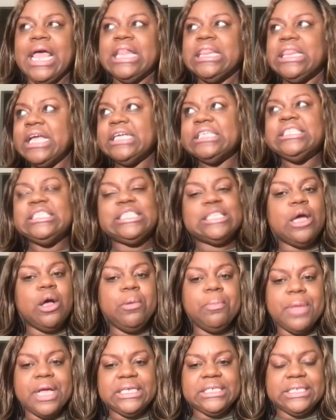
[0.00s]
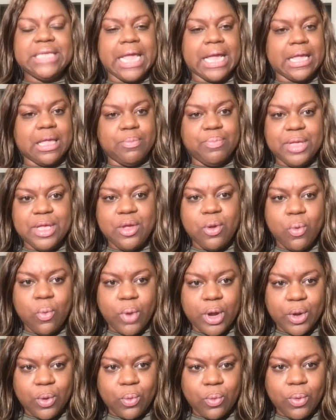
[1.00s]
There's so much that could be
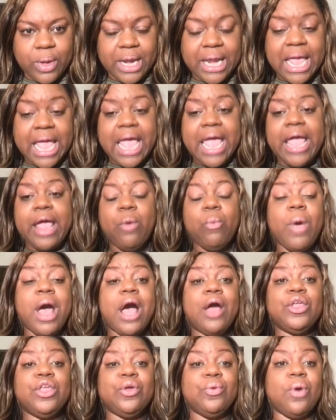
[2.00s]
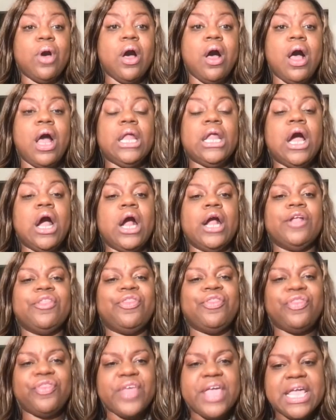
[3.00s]
going on. And while you all are
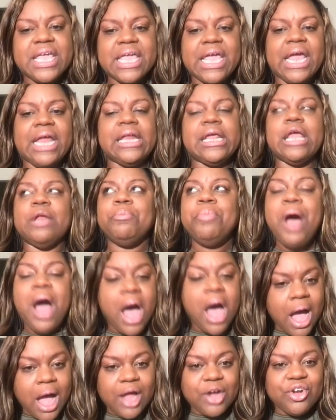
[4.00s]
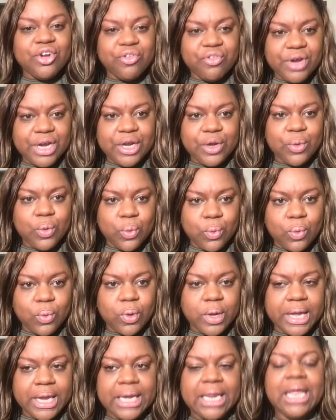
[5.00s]
thinking and pondering
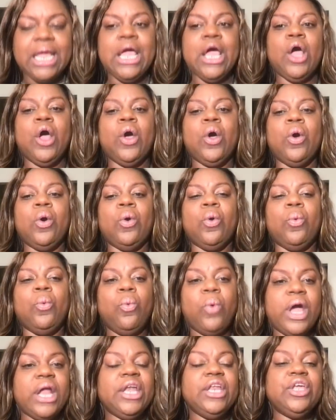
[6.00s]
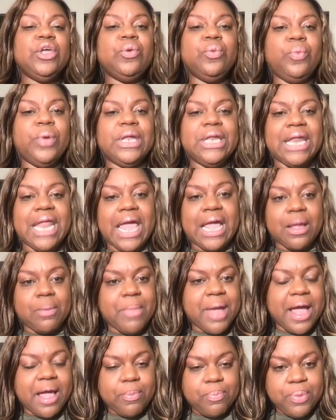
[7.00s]
on what you would like
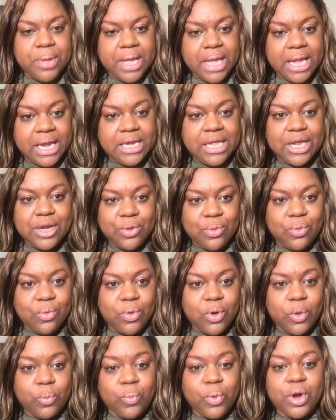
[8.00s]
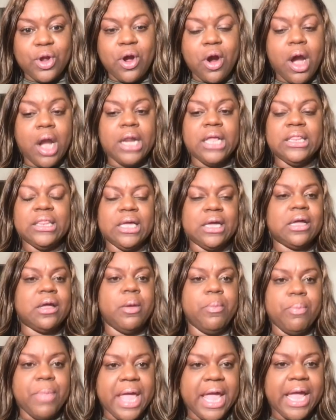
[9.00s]
my opinion on regarding the
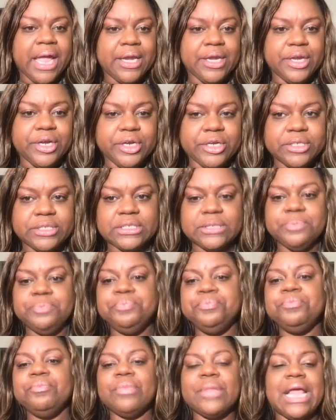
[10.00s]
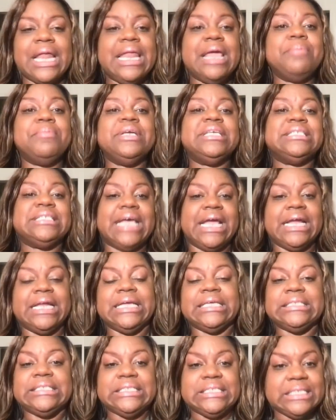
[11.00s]
Commanders, let me say
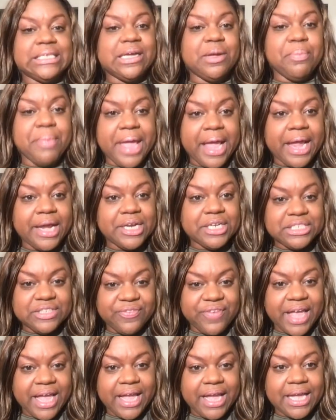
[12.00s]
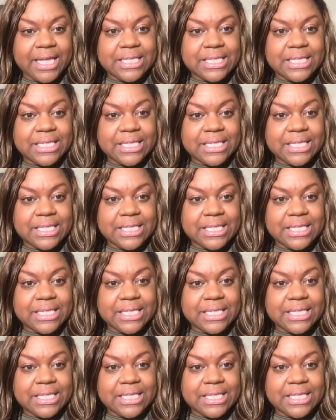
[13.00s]
this to Commanders fans.